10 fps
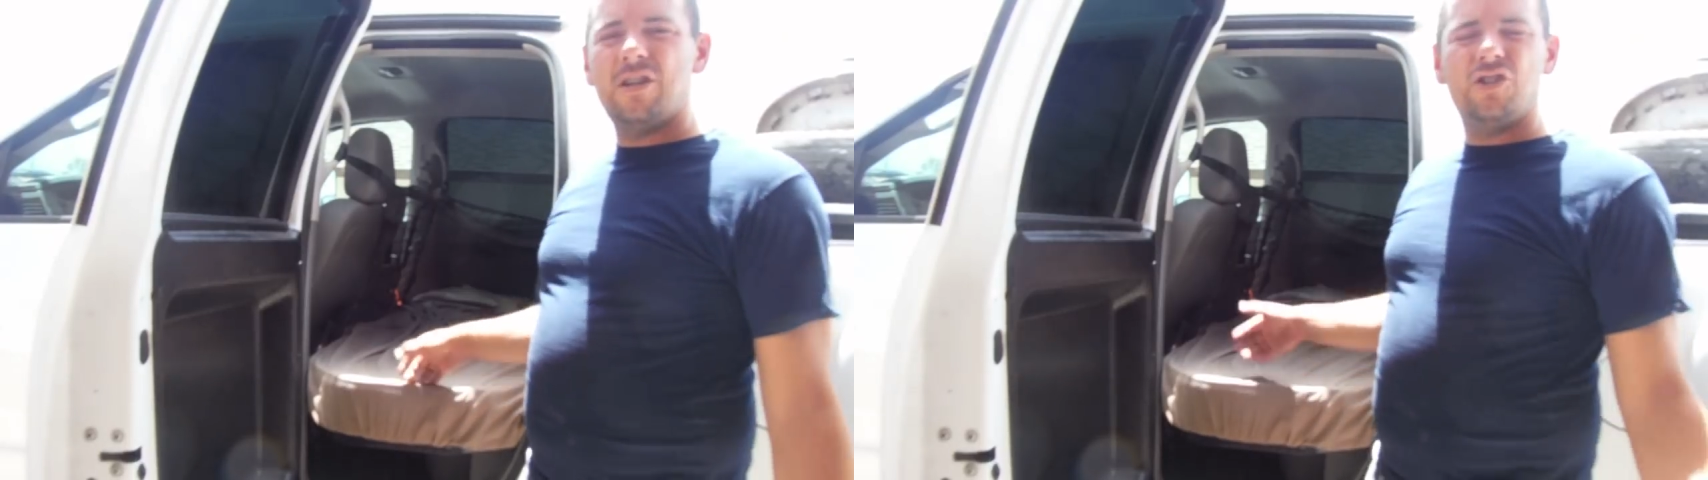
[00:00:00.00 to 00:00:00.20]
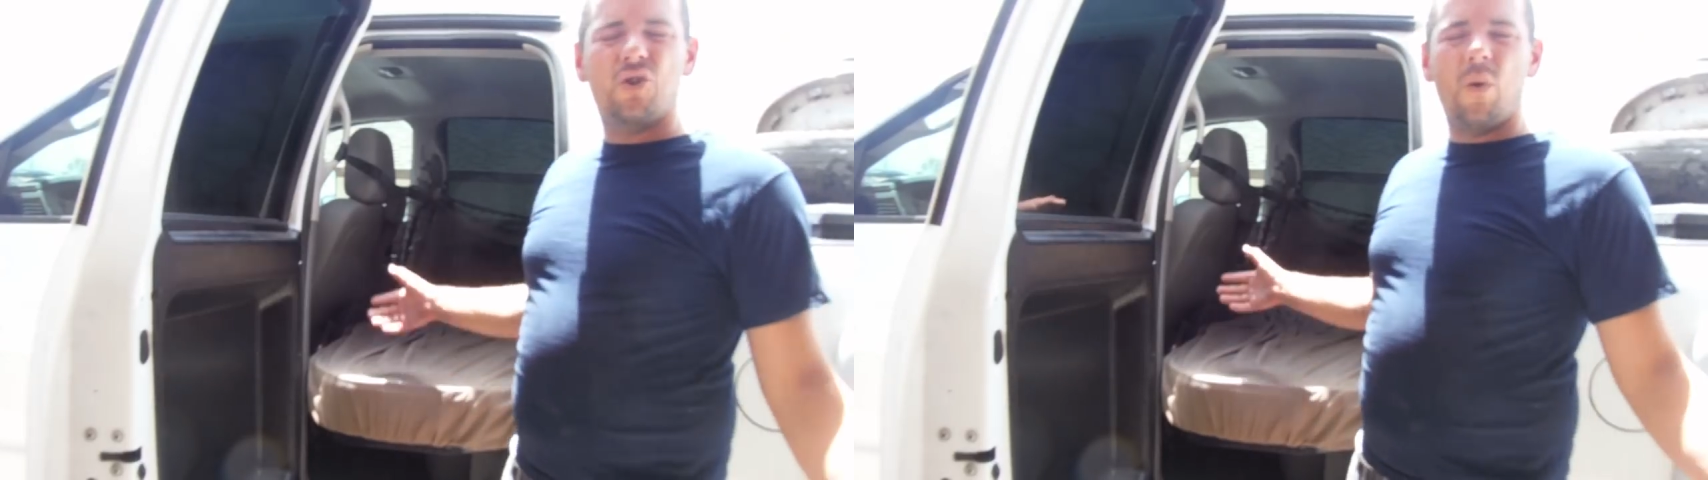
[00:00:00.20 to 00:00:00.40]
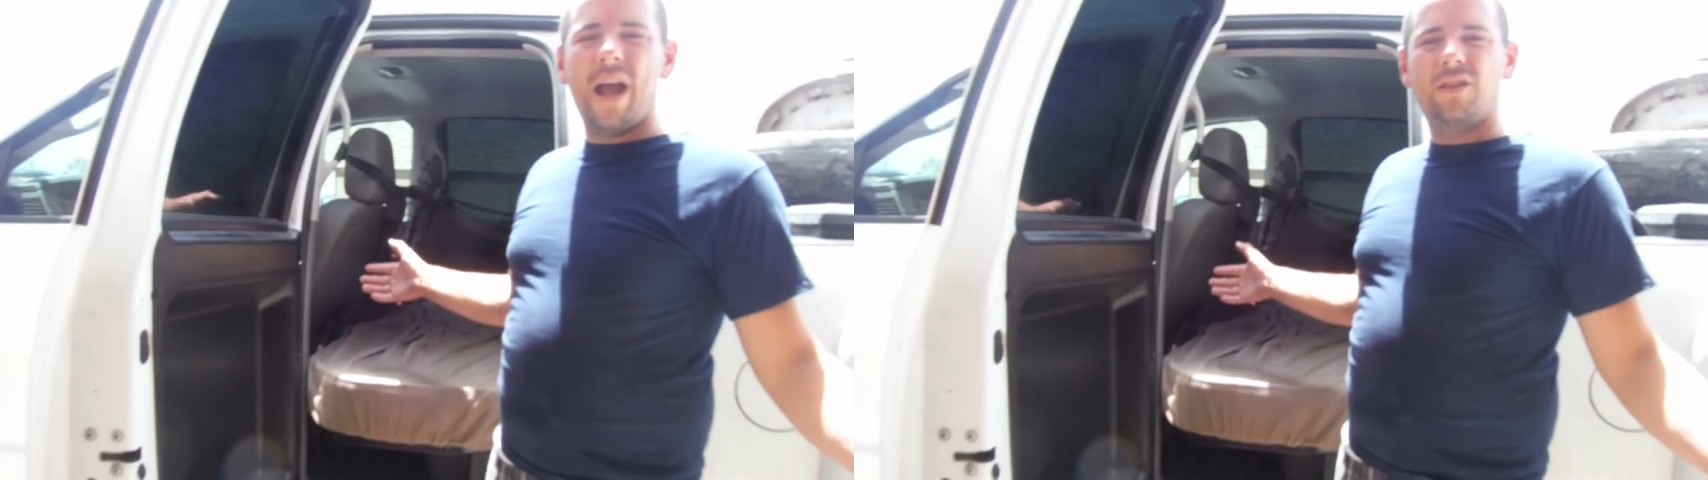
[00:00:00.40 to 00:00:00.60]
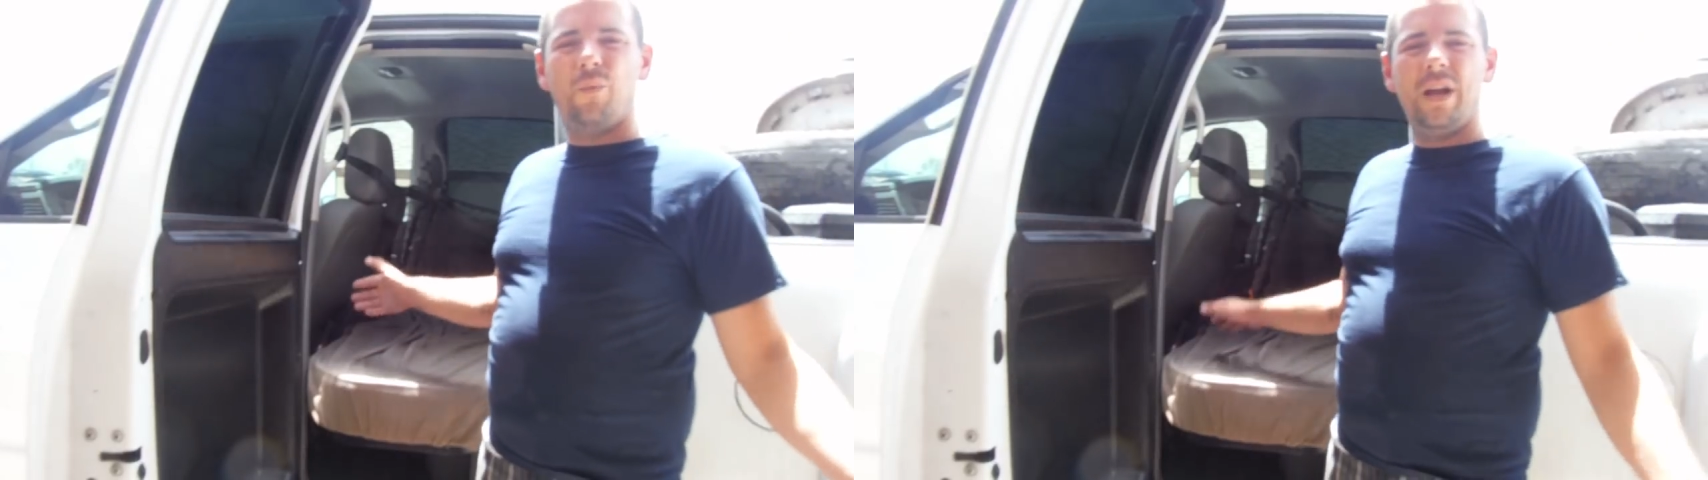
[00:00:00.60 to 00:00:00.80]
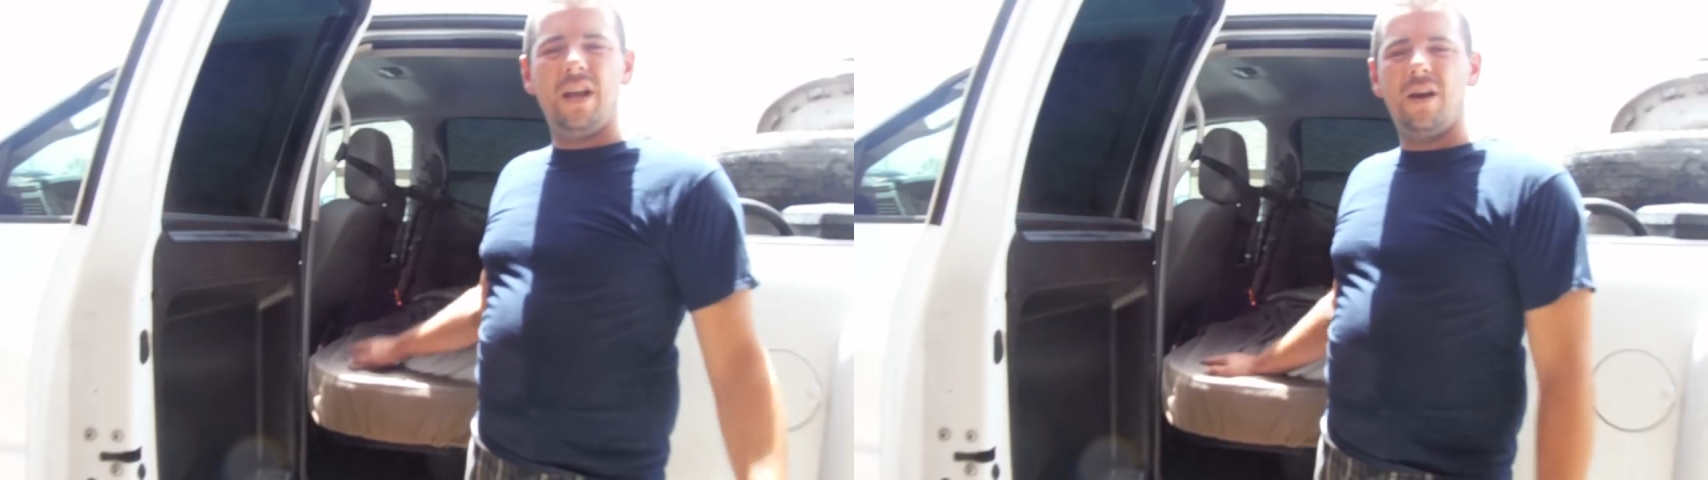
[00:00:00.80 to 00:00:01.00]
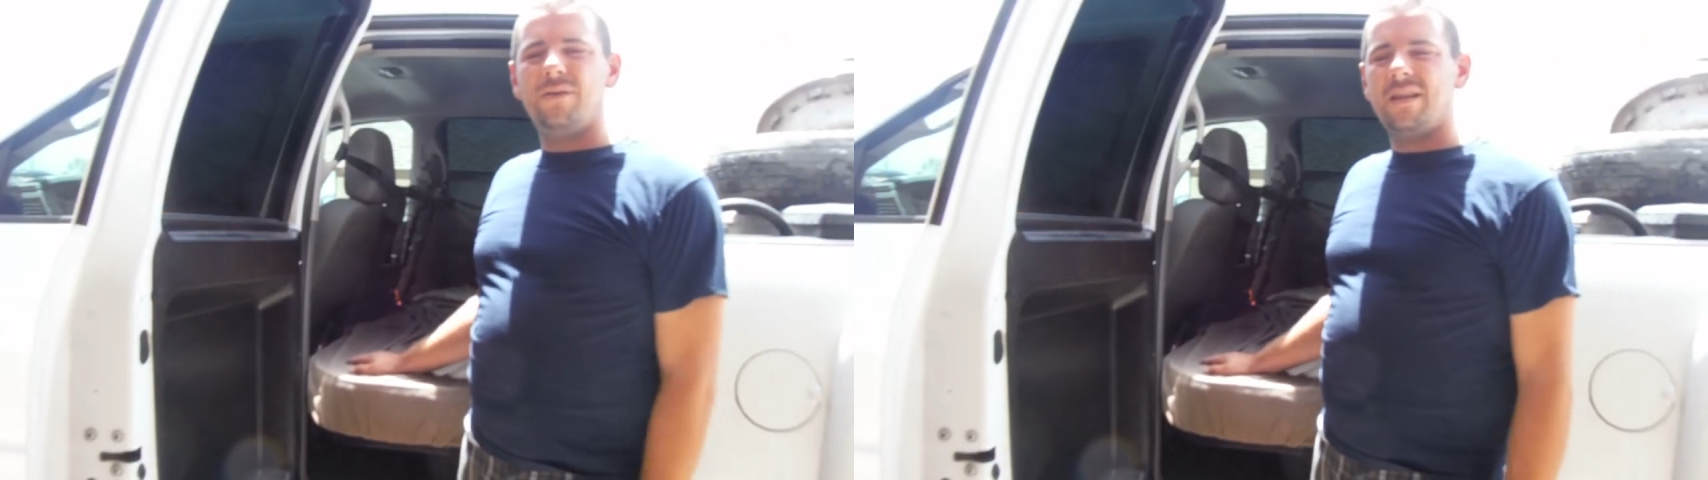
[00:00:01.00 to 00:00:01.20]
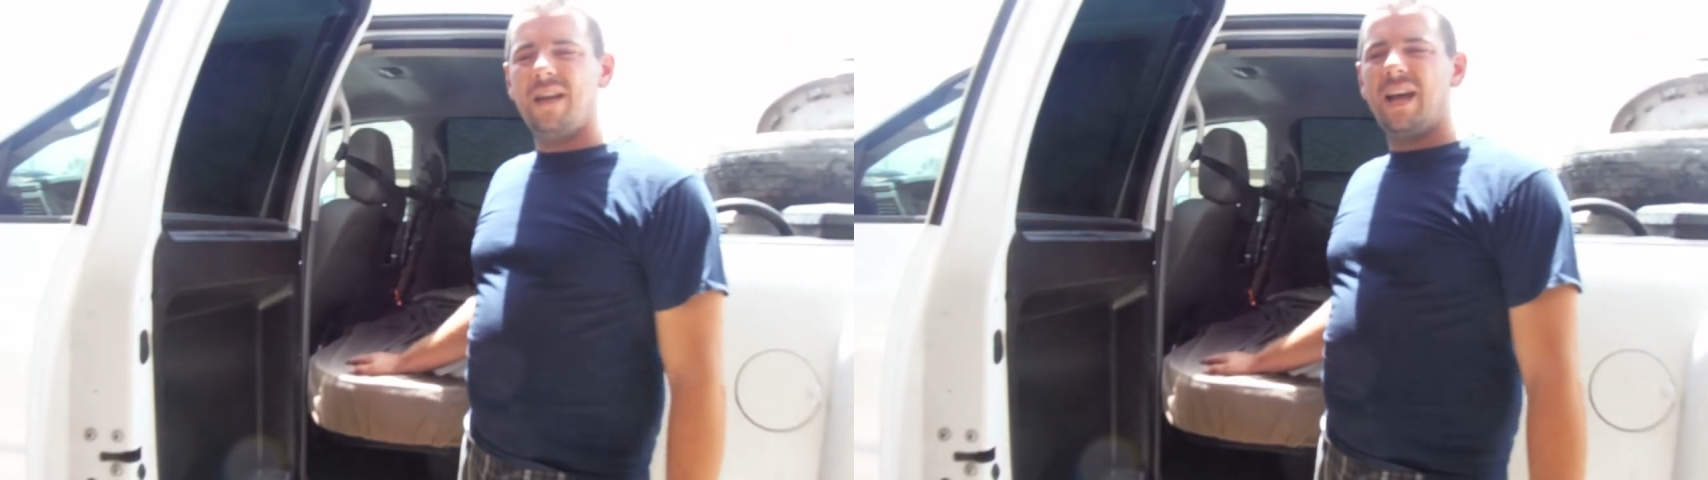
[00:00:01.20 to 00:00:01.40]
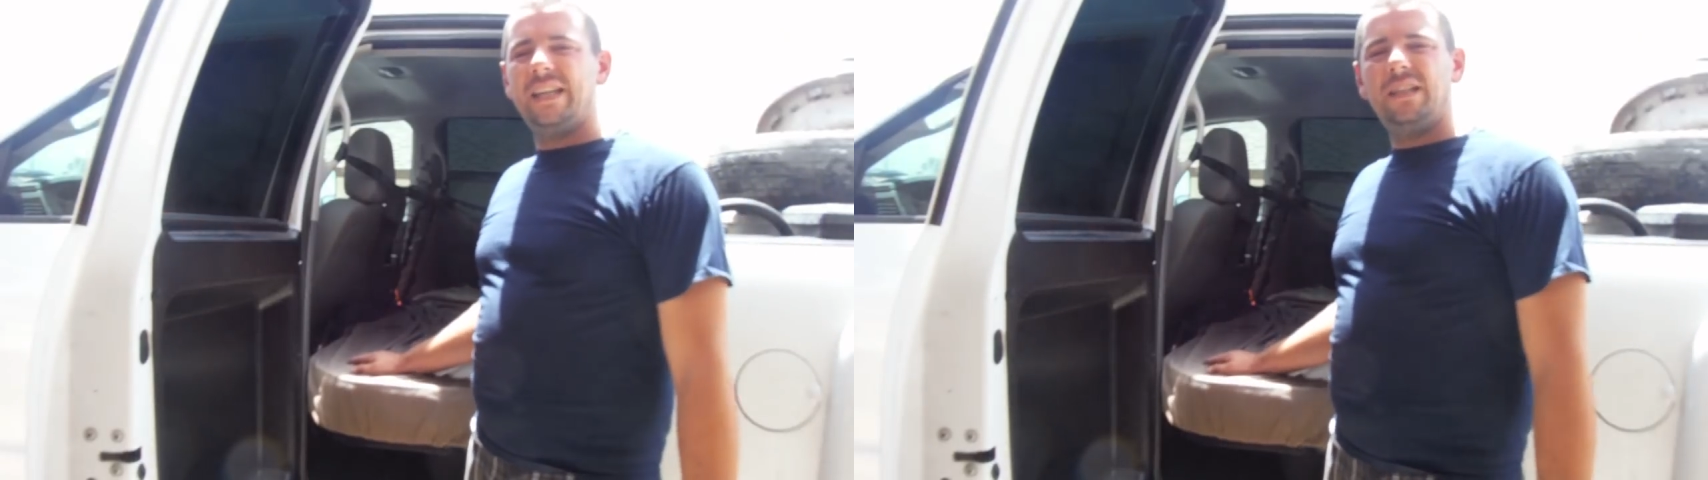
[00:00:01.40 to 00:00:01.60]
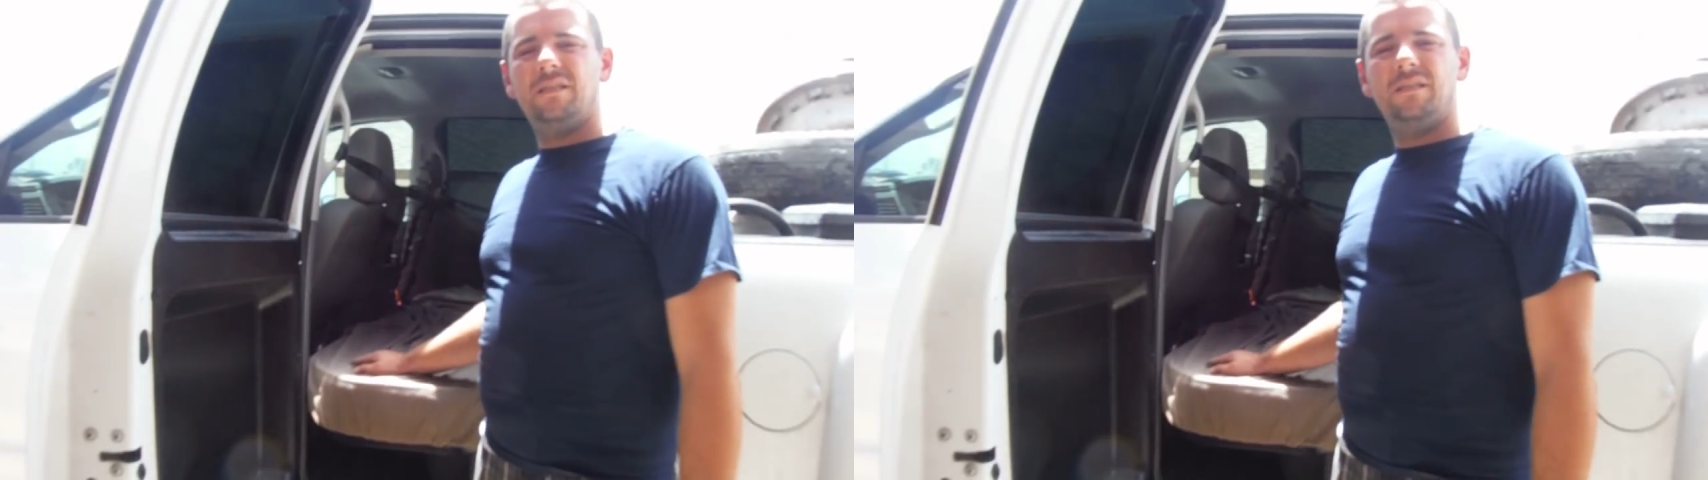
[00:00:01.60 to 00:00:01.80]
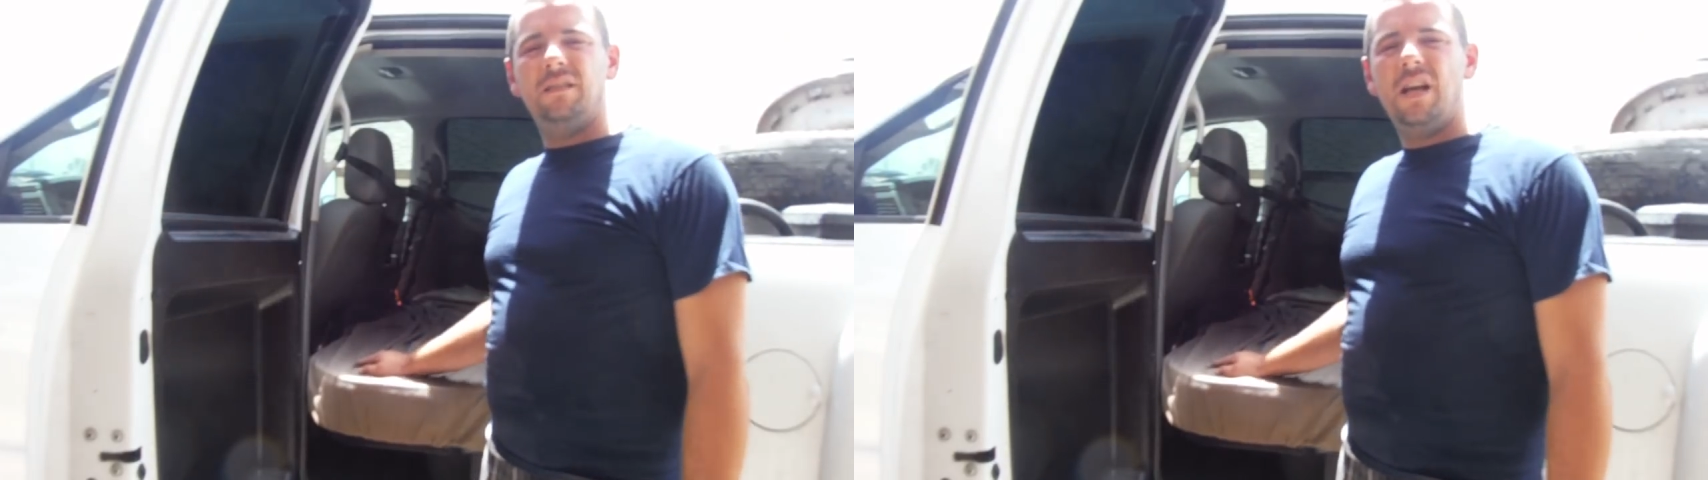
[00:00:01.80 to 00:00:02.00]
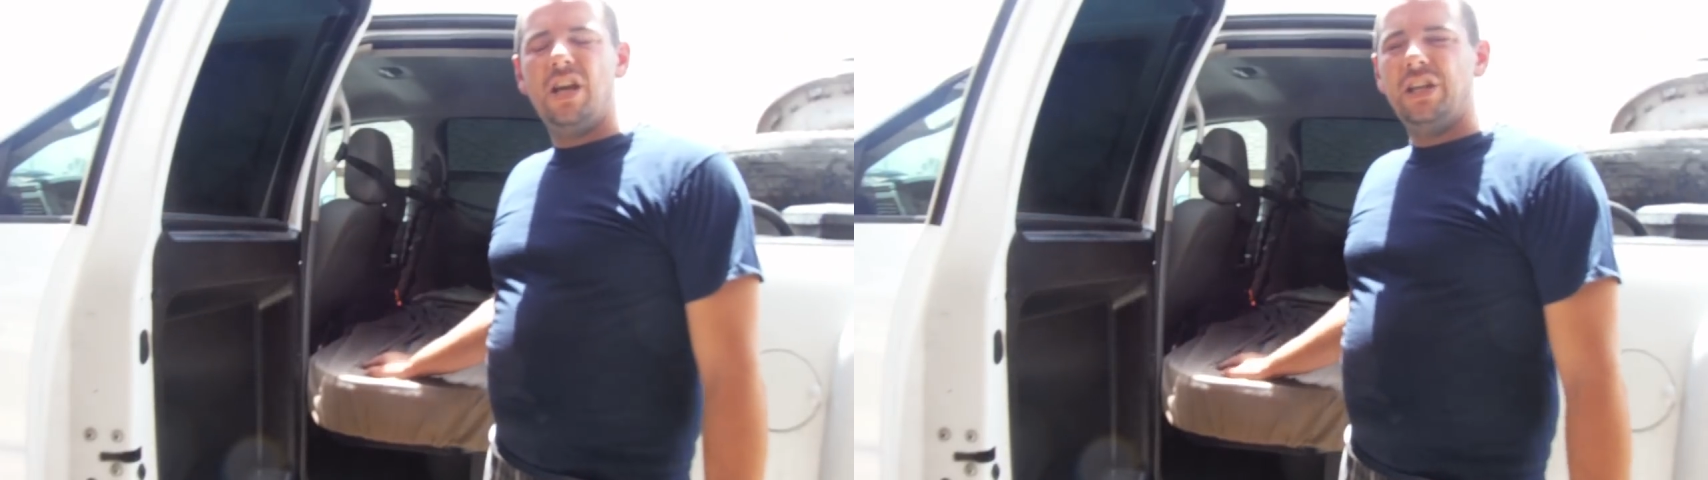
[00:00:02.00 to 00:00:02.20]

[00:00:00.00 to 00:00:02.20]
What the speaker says: I just crack the windows at night, and,